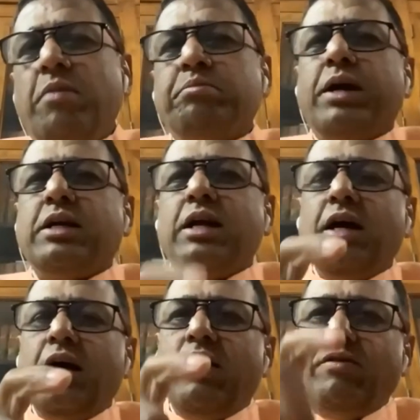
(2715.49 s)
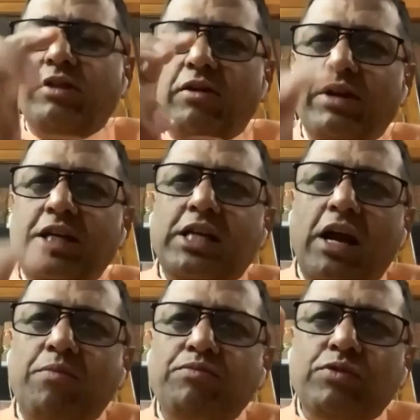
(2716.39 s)
But the very
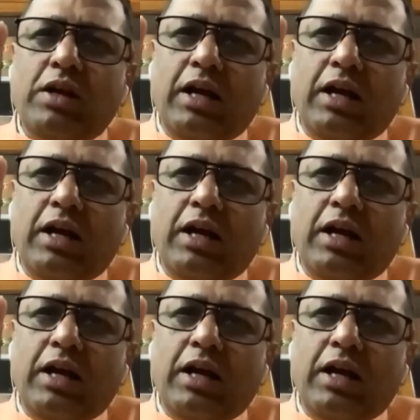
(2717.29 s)
same